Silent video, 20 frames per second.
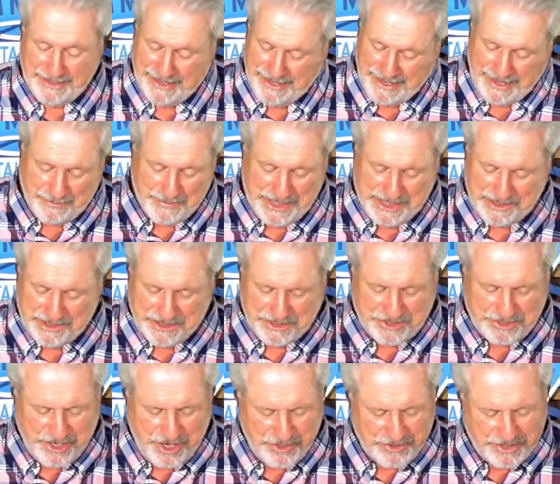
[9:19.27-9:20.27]
I mean, it just
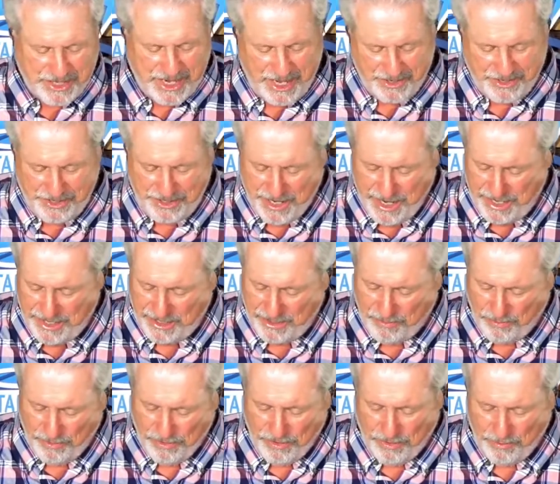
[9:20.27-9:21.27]
shows you how nutty a
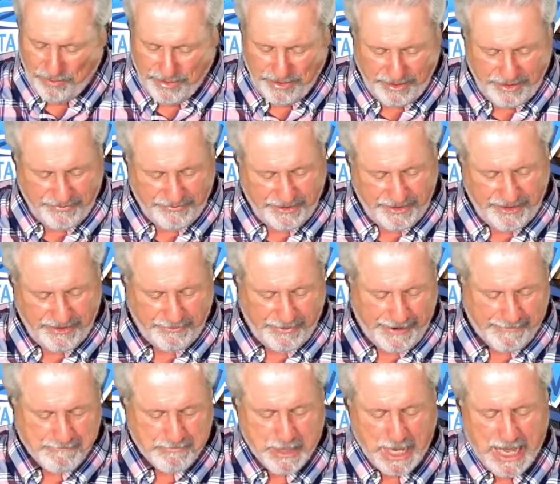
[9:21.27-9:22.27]
world we're living in, man.